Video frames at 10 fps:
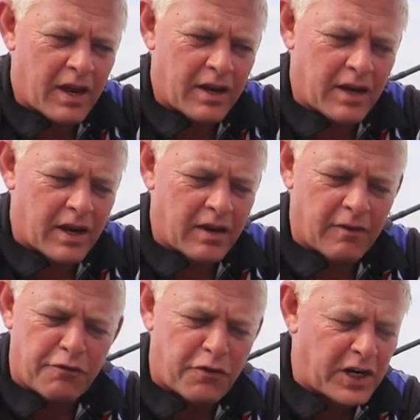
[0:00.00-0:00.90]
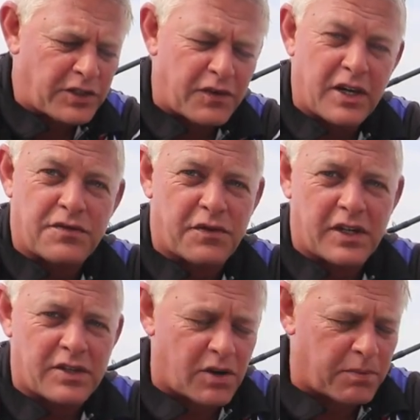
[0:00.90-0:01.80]
and uh, fresh fresh
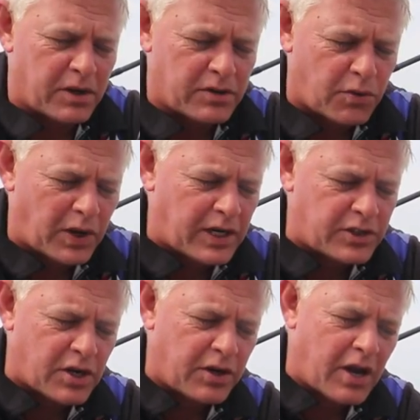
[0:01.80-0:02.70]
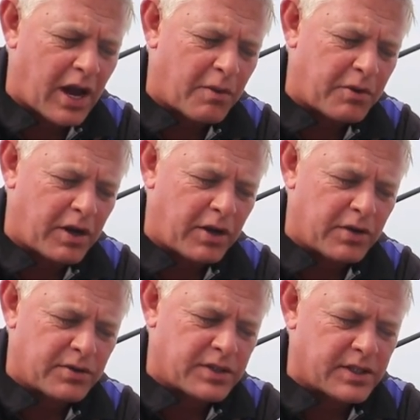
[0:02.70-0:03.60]
fresh I'm going to quickly show you how I'm going to
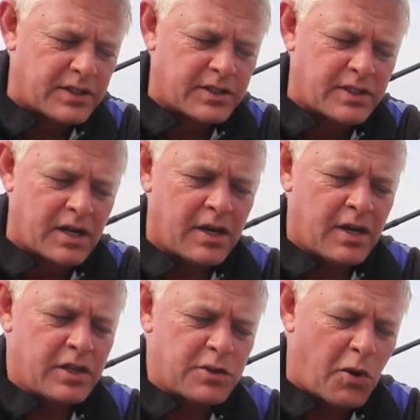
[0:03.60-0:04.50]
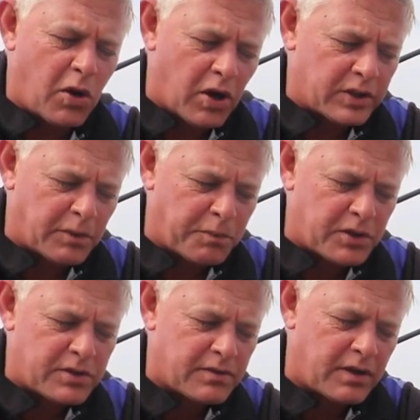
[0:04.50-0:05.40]
use this it's a small
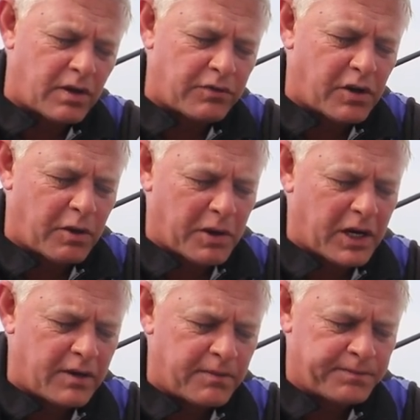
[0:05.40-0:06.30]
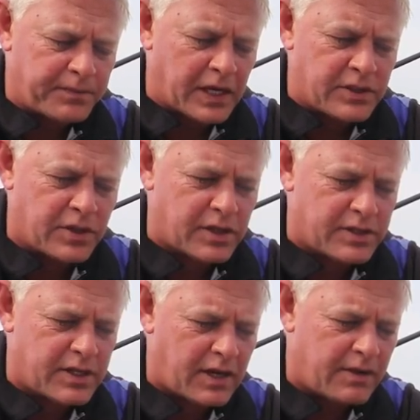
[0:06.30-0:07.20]
octopus not very big as you
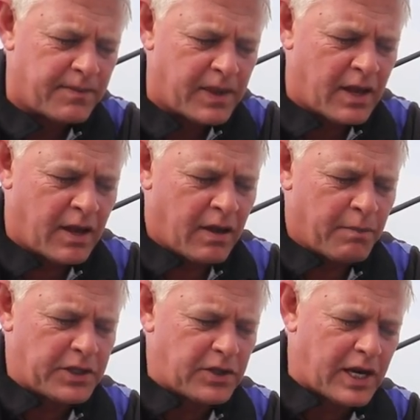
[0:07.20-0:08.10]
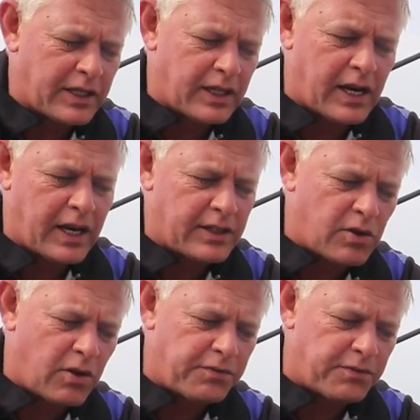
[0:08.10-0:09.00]
can see but you cut the legs
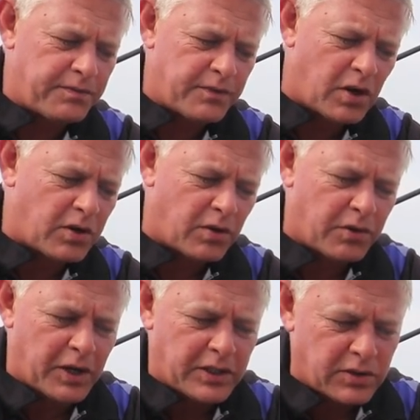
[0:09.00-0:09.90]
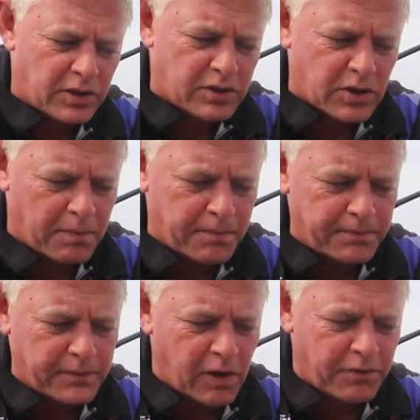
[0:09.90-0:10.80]
off not all the way to the top
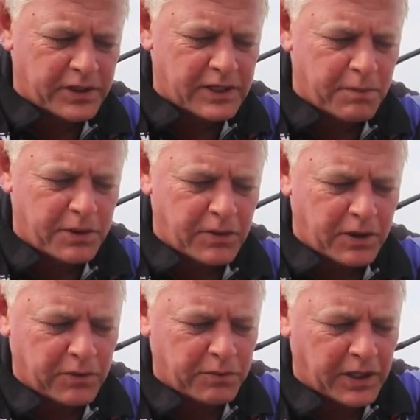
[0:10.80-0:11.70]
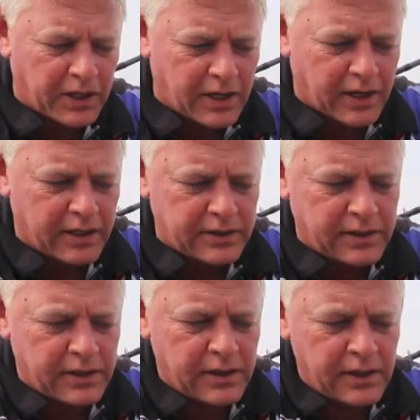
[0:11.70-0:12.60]
obviously a big one would be nice
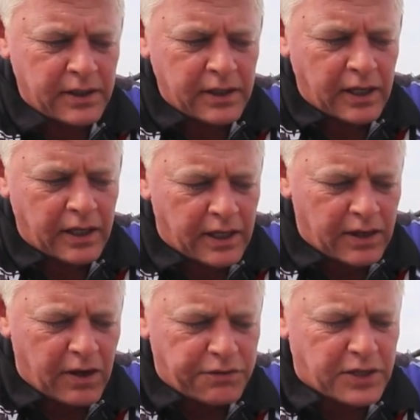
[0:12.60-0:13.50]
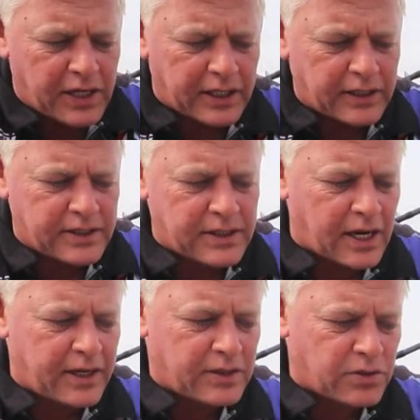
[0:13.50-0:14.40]
and then you have to cut the
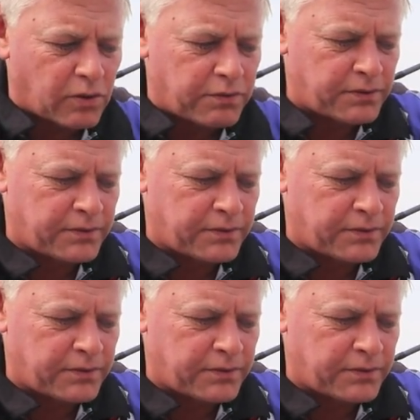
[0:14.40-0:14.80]
suckers off